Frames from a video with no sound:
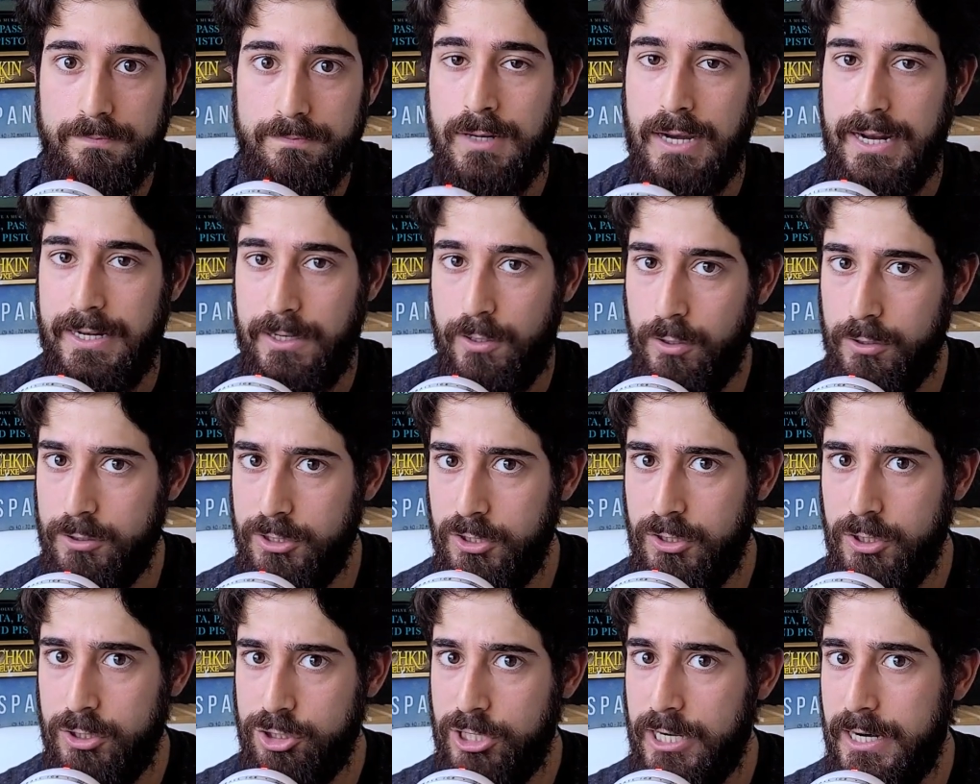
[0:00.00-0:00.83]
I encourage you
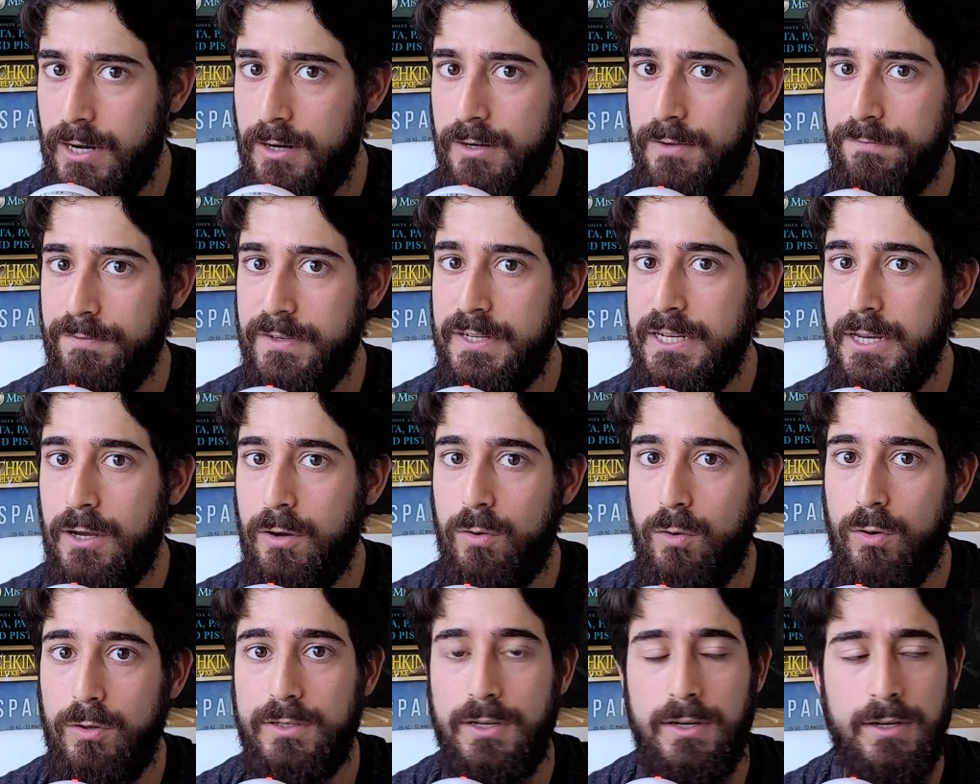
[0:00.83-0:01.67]
to check out a video
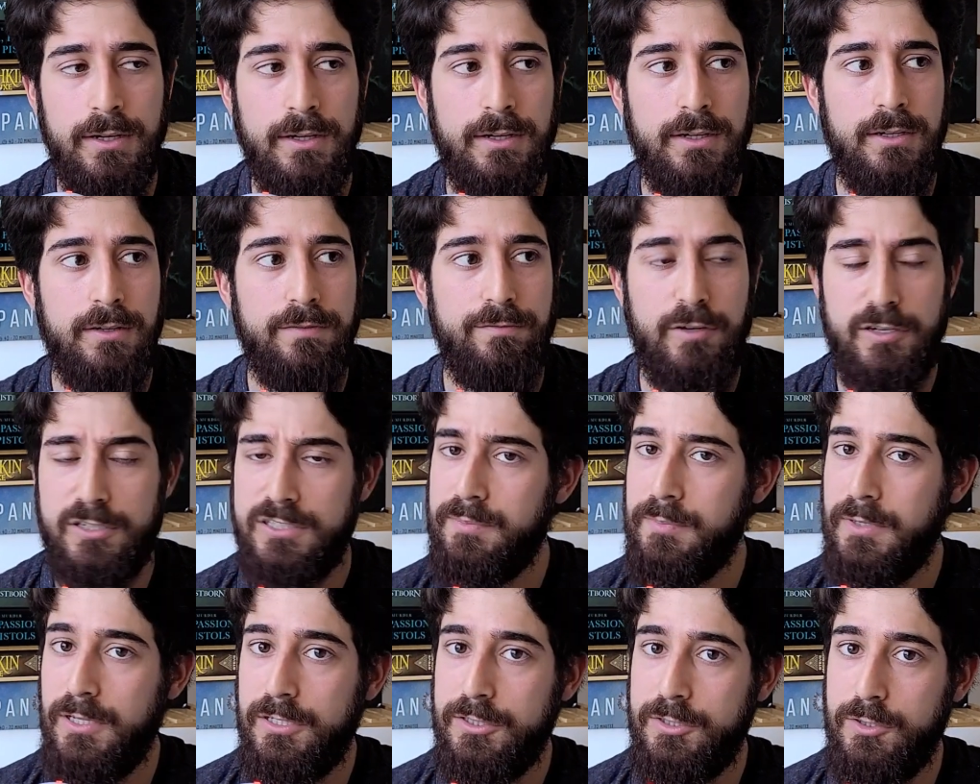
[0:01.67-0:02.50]
called
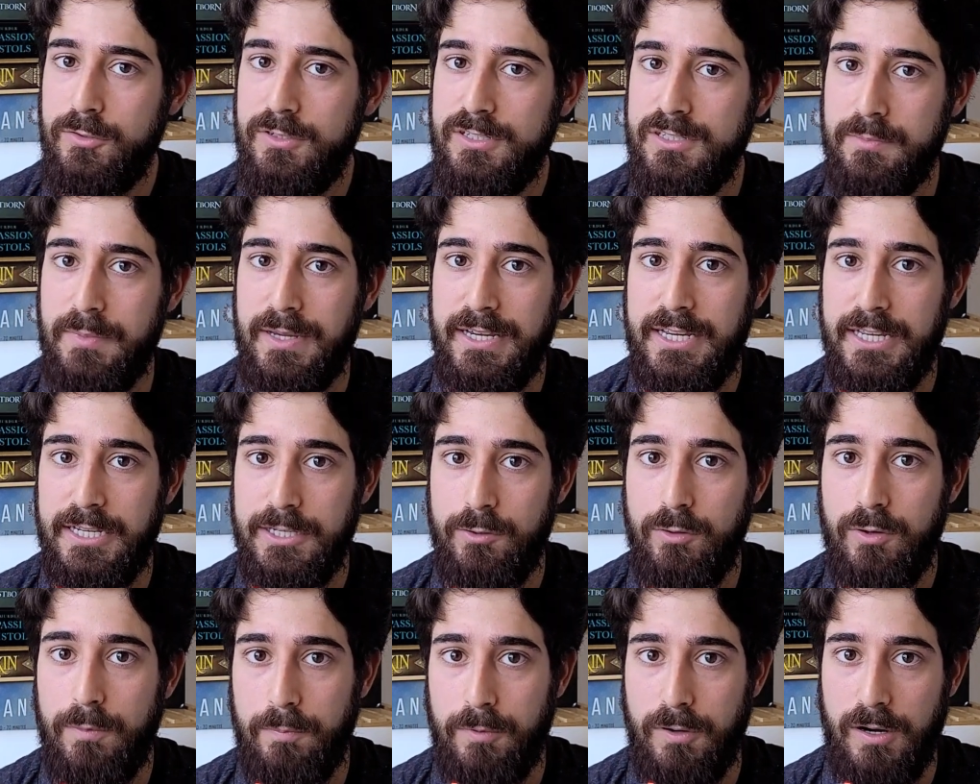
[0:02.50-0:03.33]
Verisimilitude is Making
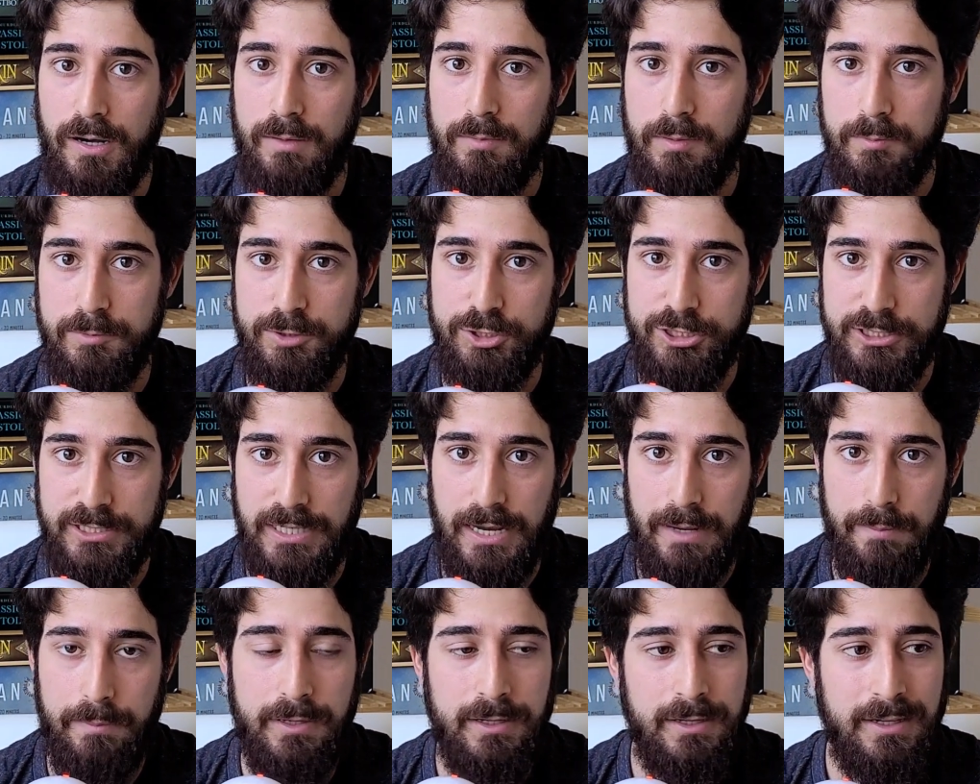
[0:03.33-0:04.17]
You a Problem
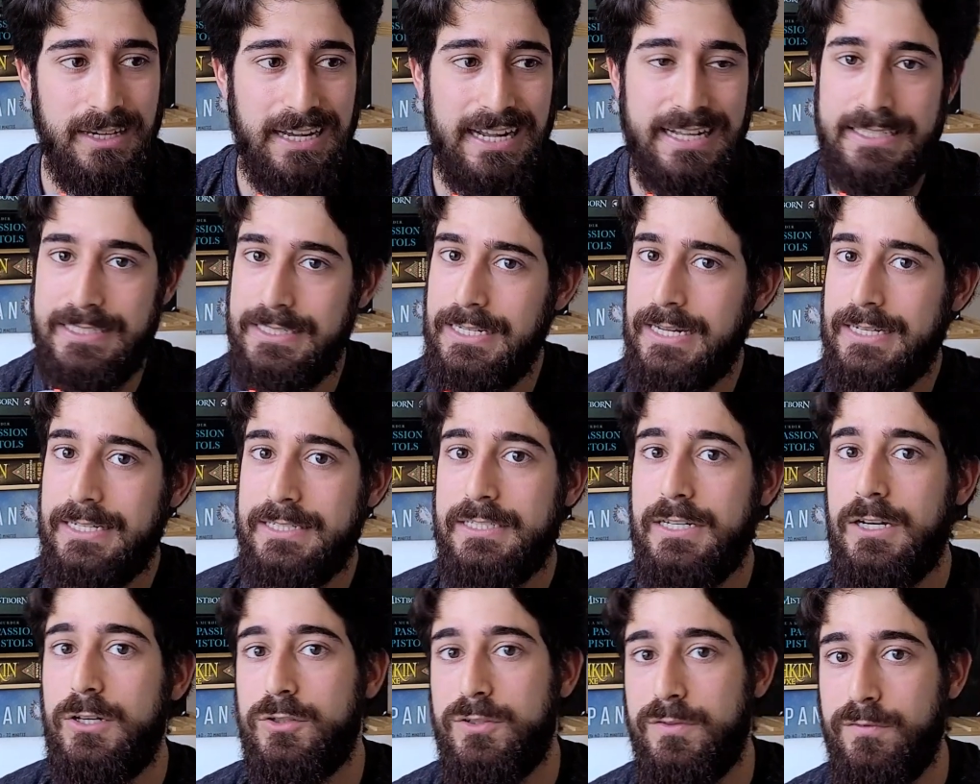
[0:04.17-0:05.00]
GM. It's not as
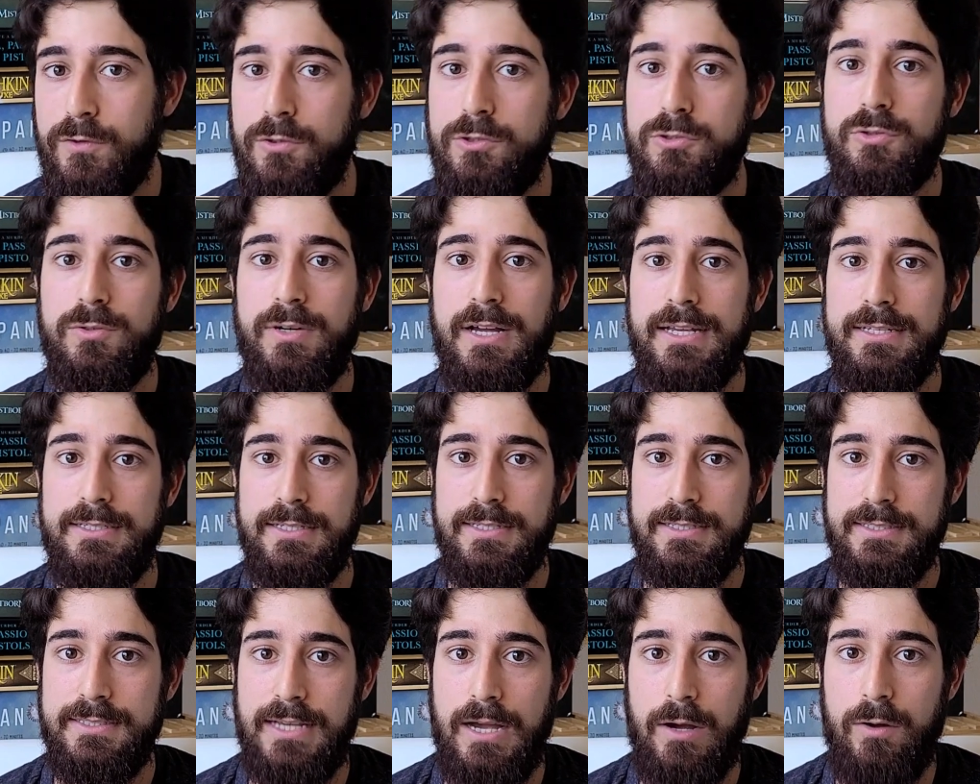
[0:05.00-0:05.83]
controversial as it
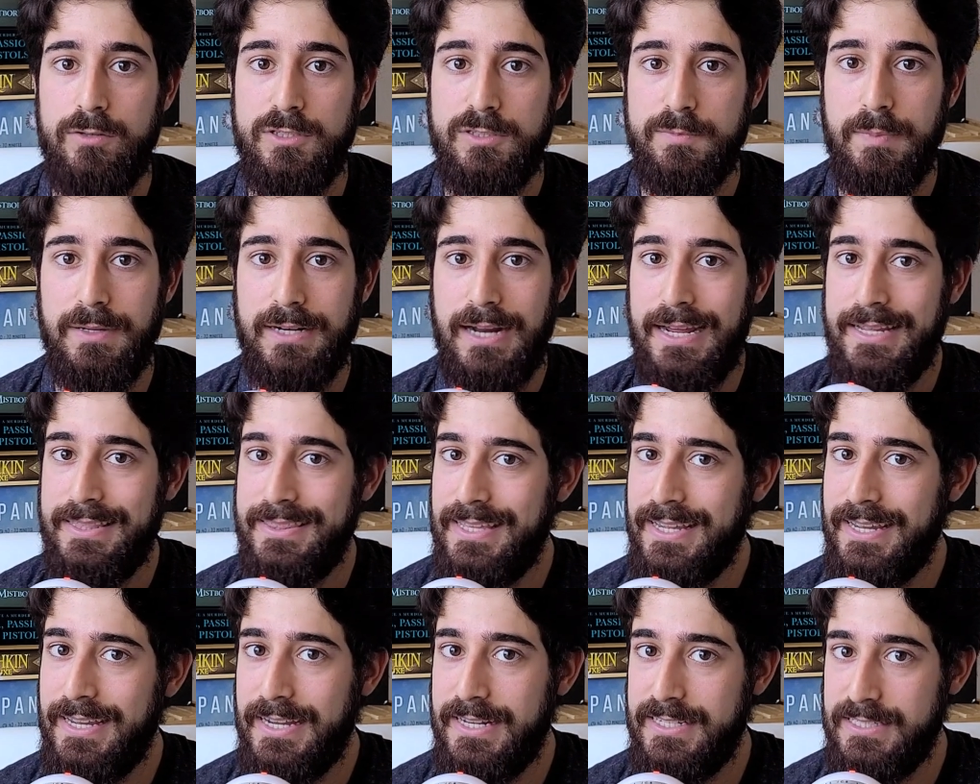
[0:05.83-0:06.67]
sounds, but I
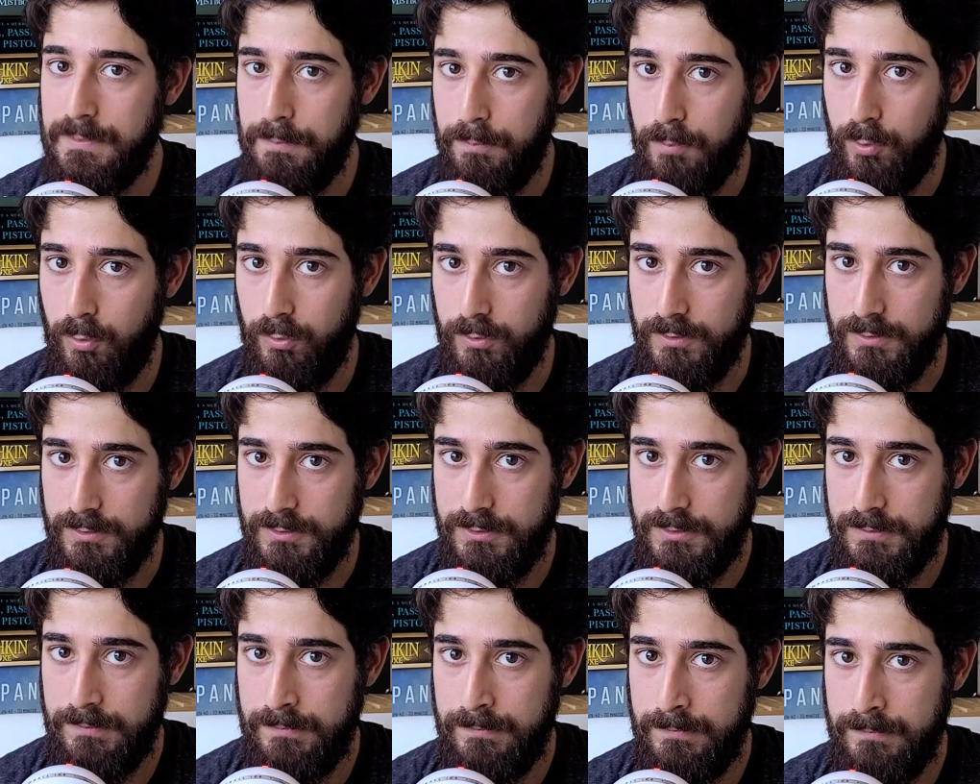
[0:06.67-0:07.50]
think it's important.